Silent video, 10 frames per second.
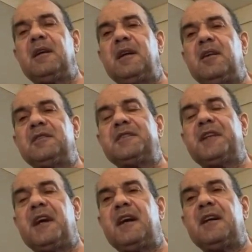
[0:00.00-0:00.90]
here in
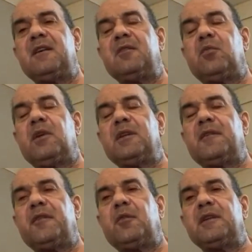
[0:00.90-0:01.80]
Staten Island,
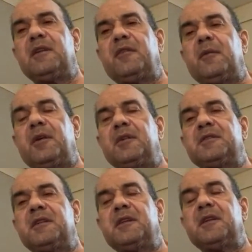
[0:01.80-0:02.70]
wonderful, wonderful
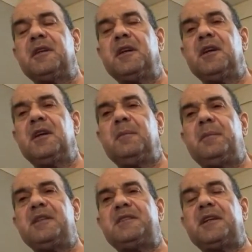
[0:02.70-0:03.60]
person.
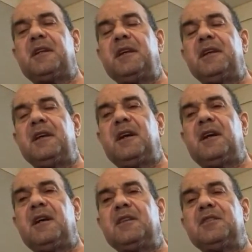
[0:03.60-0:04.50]
Basically,
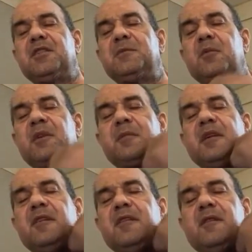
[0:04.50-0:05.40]
uh, she's been with
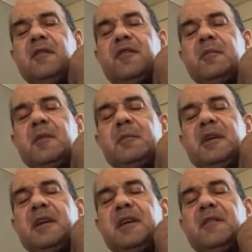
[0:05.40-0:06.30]
me from the
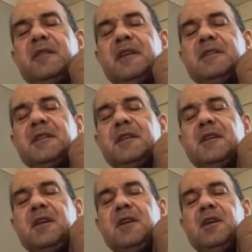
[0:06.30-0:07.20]
beginning of this,
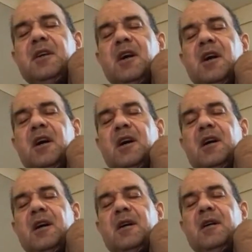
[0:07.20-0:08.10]

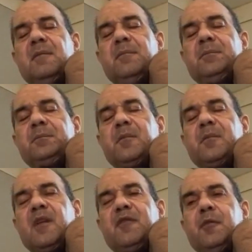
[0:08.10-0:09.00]
uh,
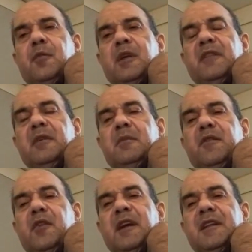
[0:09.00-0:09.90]
from when even
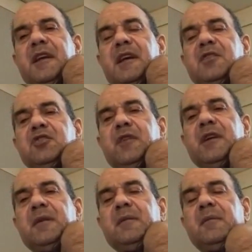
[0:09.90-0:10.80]
before I got the
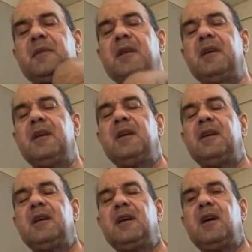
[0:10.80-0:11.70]
injury.
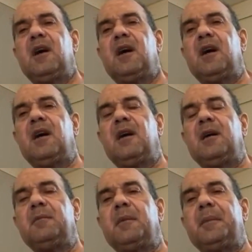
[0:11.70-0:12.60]

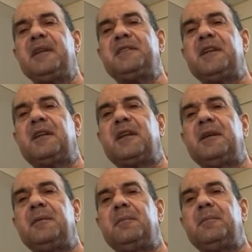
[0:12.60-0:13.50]
Uh, but basically,